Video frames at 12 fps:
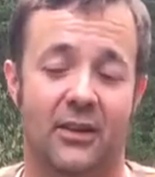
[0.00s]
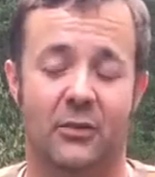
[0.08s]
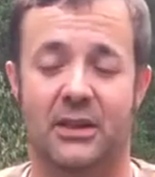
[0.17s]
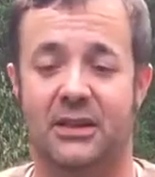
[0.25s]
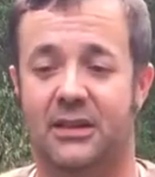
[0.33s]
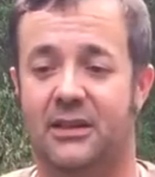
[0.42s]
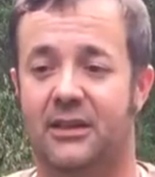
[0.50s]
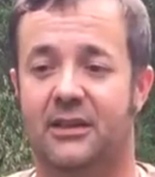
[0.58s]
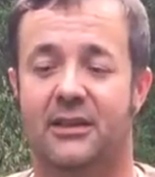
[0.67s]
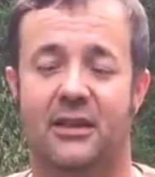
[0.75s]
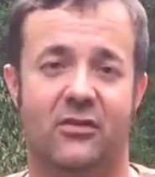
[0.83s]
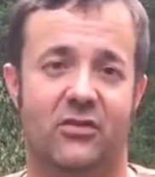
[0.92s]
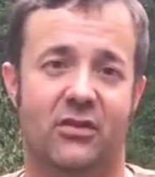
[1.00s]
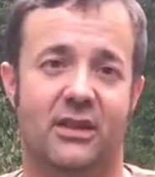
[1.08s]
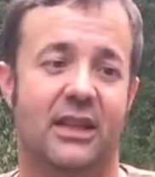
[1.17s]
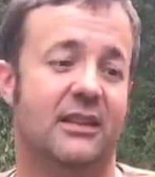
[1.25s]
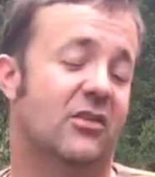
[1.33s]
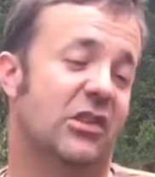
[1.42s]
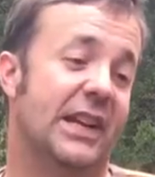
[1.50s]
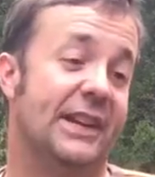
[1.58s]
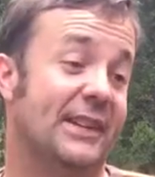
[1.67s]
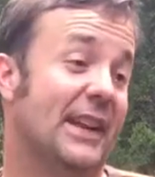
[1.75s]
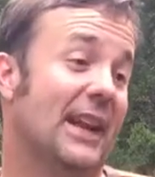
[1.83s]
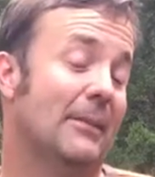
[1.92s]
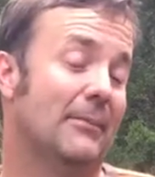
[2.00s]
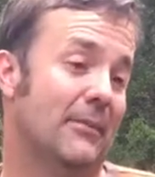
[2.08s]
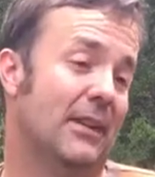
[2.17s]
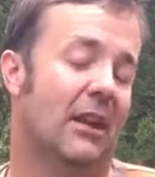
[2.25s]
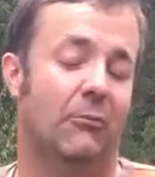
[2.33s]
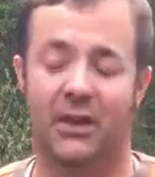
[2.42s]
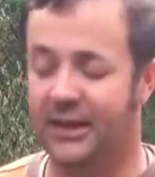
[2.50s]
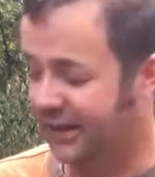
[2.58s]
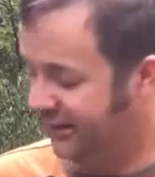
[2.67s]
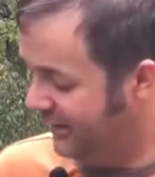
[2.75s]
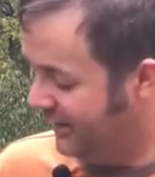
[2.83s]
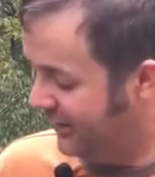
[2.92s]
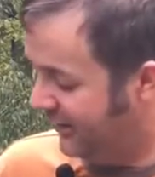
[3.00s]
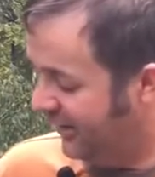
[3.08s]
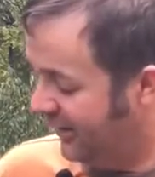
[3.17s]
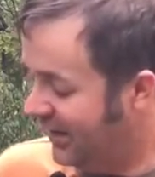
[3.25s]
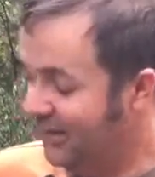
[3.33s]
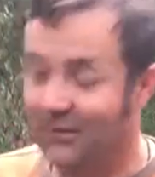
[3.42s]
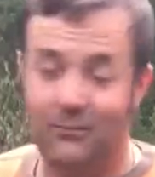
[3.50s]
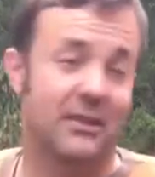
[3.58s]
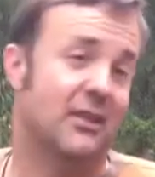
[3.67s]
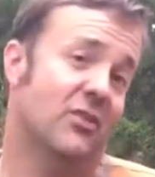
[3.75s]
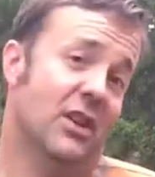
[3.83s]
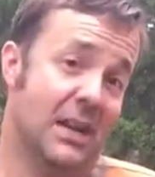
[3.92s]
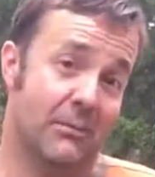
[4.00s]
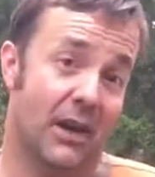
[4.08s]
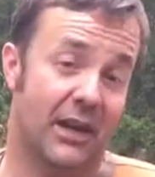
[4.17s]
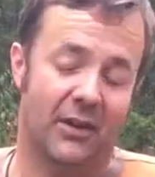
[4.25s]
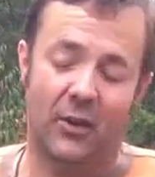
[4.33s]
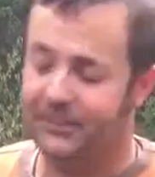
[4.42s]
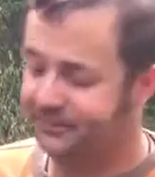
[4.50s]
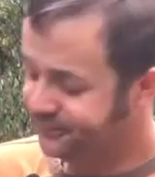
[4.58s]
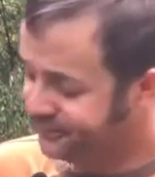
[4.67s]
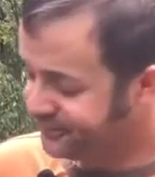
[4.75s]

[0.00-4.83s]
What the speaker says: knowing that the chain's not running, even with the chain brake on.